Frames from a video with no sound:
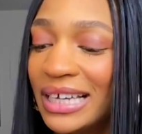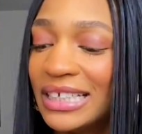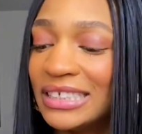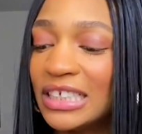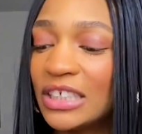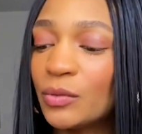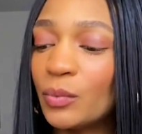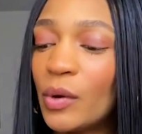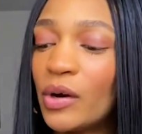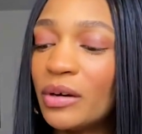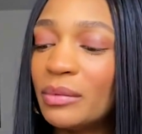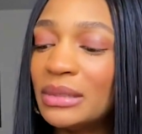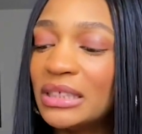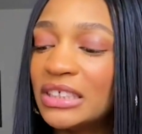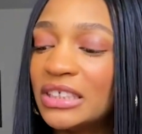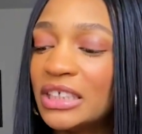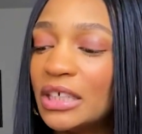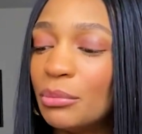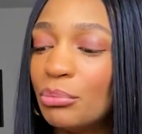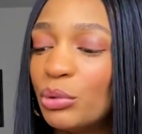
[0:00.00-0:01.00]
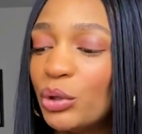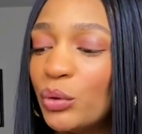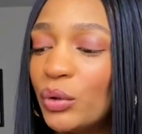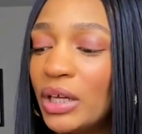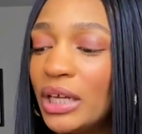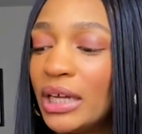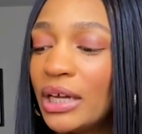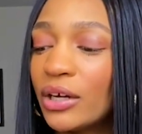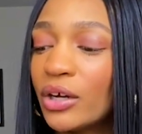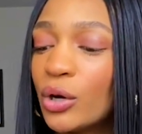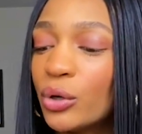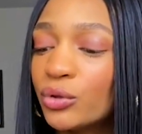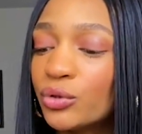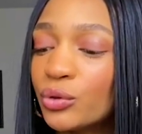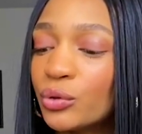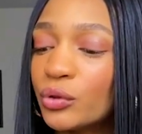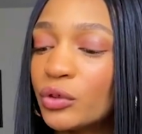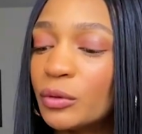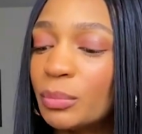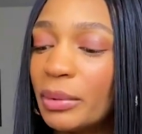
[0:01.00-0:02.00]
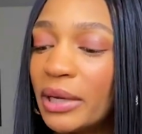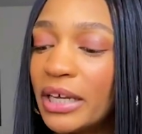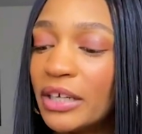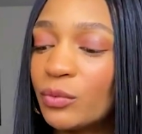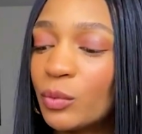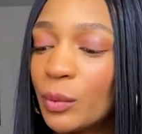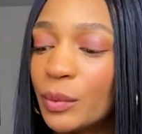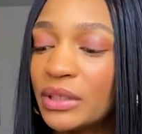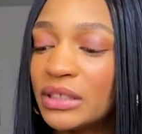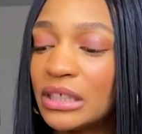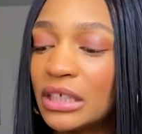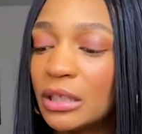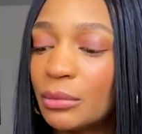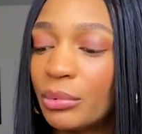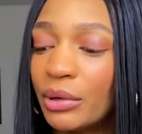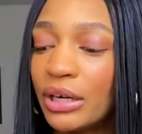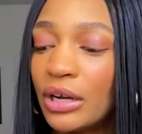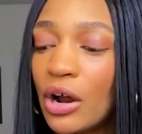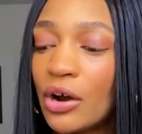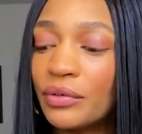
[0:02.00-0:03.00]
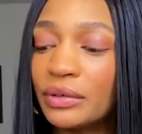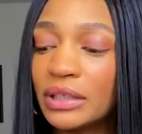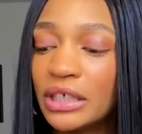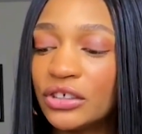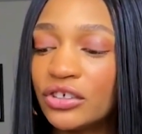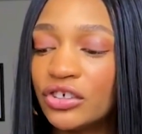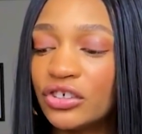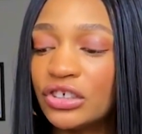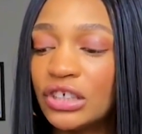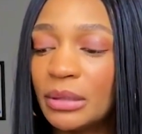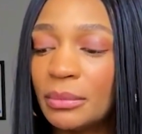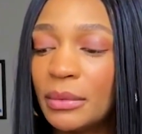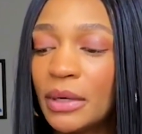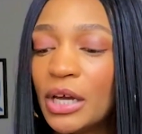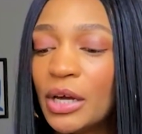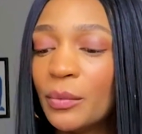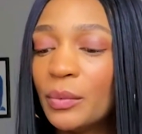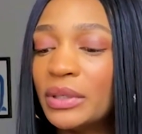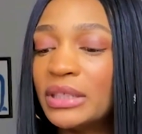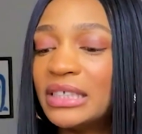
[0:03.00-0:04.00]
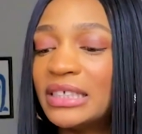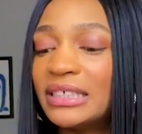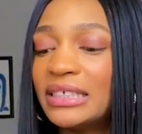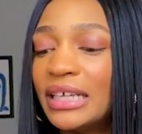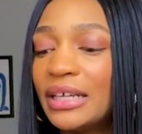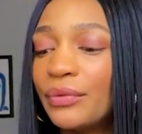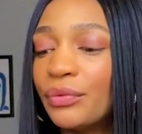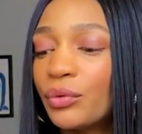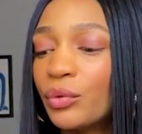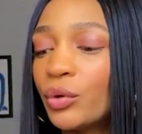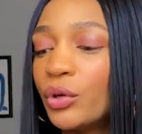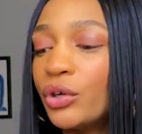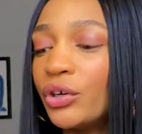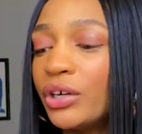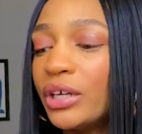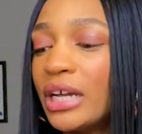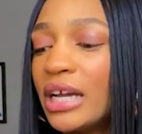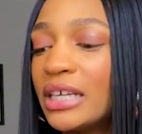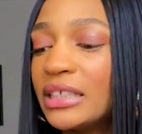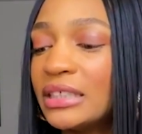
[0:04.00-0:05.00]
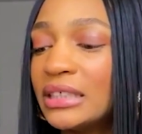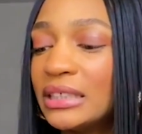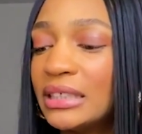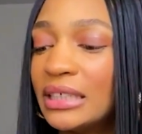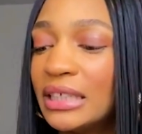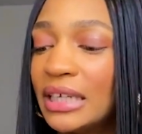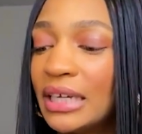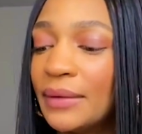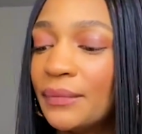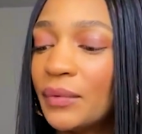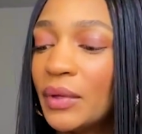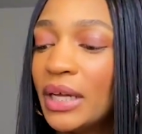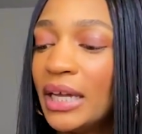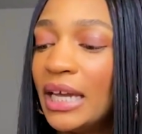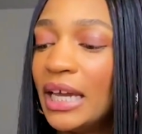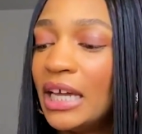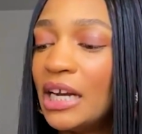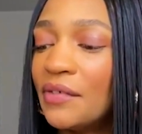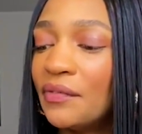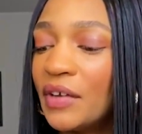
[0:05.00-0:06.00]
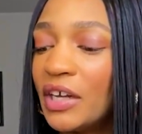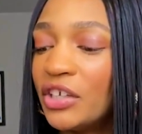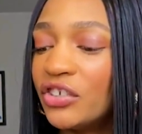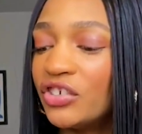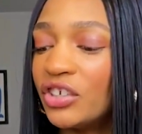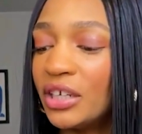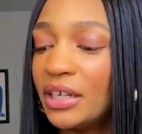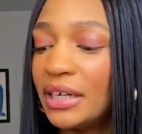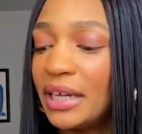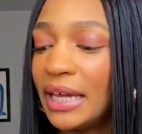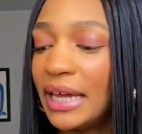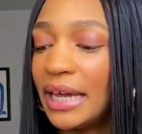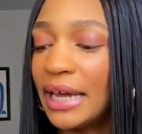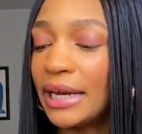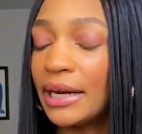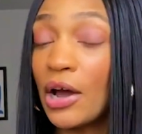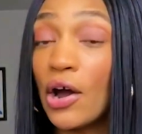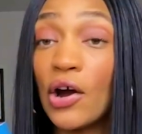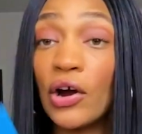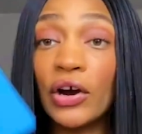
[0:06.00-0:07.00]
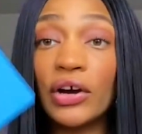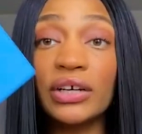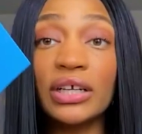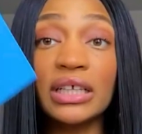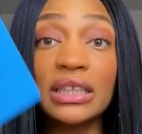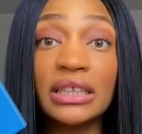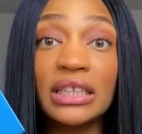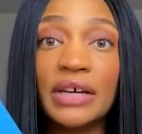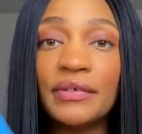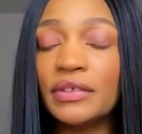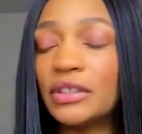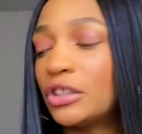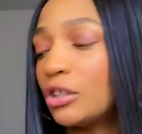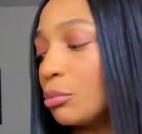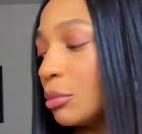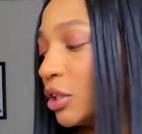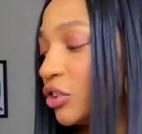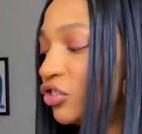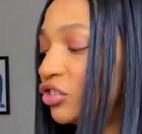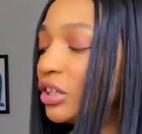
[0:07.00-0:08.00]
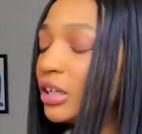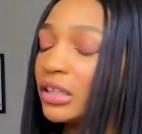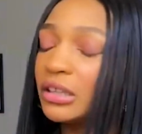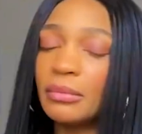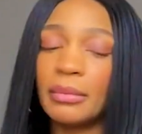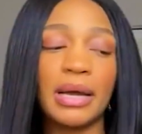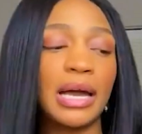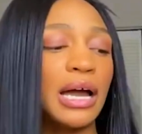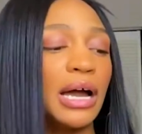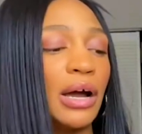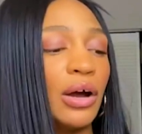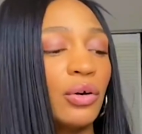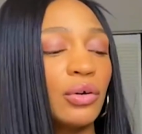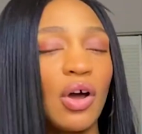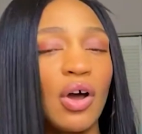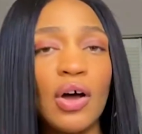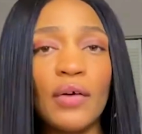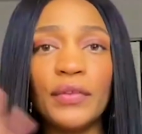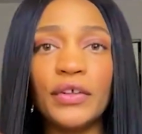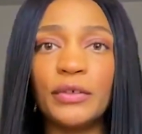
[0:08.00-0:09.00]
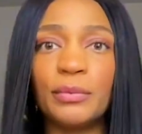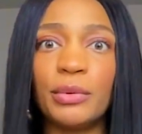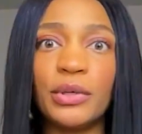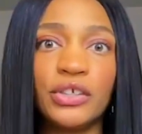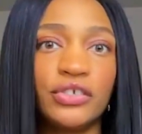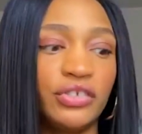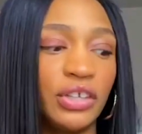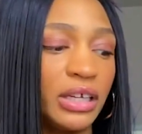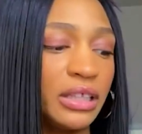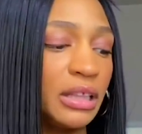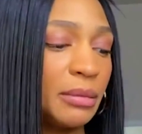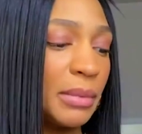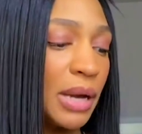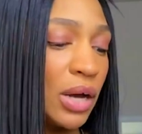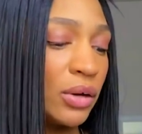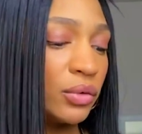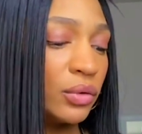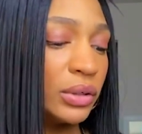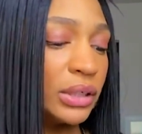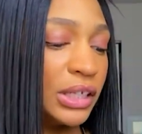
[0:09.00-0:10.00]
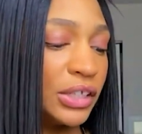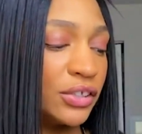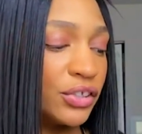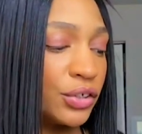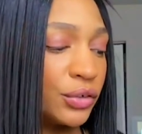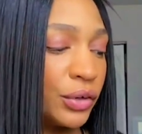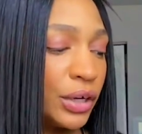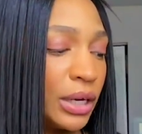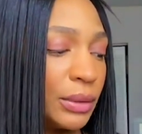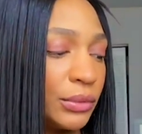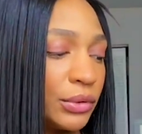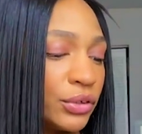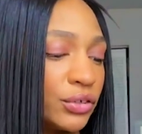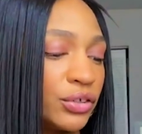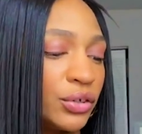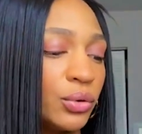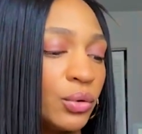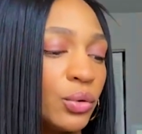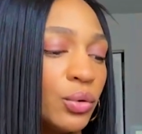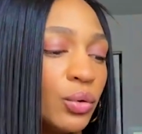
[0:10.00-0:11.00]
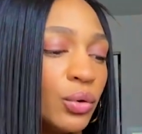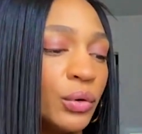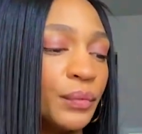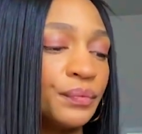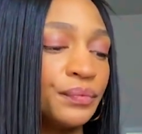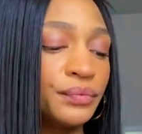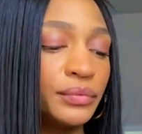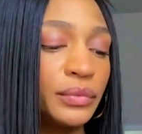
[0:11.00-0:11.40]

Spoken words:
It says, welcome to Scent Beauty, a cultural space where we celebrate our relationship with scent through curiosity, innovation, and art. Love it so much. Check them out. All these brands, check them out on Instagram. They're so cool.